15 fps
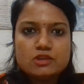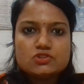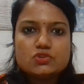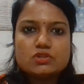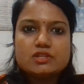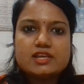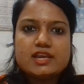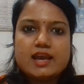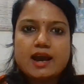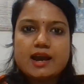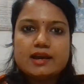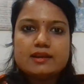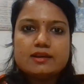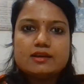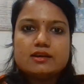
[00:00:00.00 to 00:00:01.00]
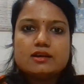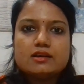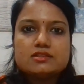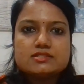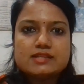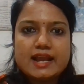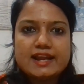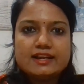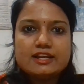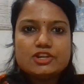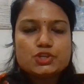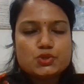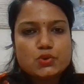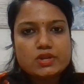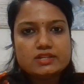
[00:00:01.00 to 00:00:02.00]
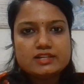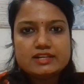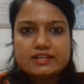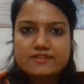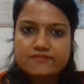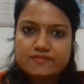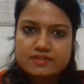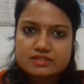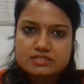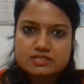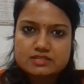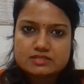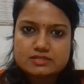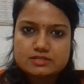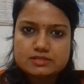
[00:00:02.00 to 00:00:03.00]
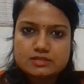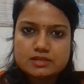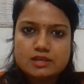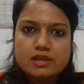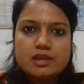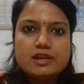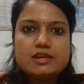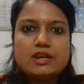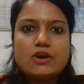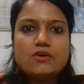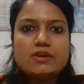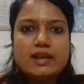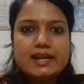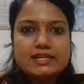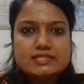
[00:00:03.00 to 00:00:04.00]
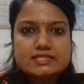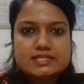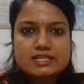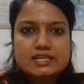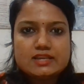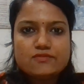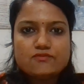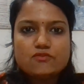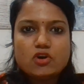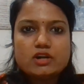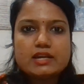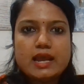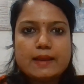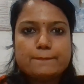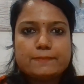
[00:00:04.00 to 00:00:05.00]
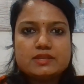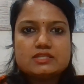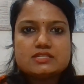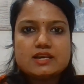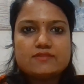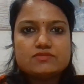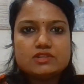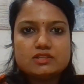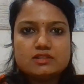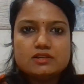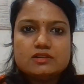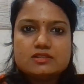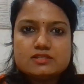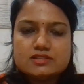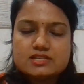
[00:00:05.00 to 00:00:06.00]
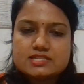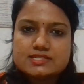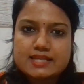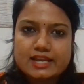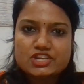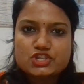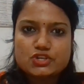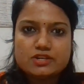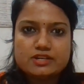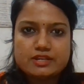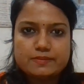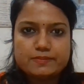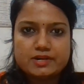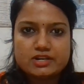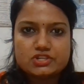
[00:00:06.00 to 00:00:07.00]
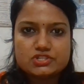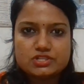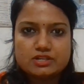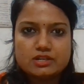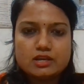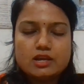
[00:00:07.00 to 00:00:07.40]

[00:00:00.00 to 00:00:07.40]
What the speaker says: So they are slightly showing the differences. Now let's see what happens after this sexual reproduction.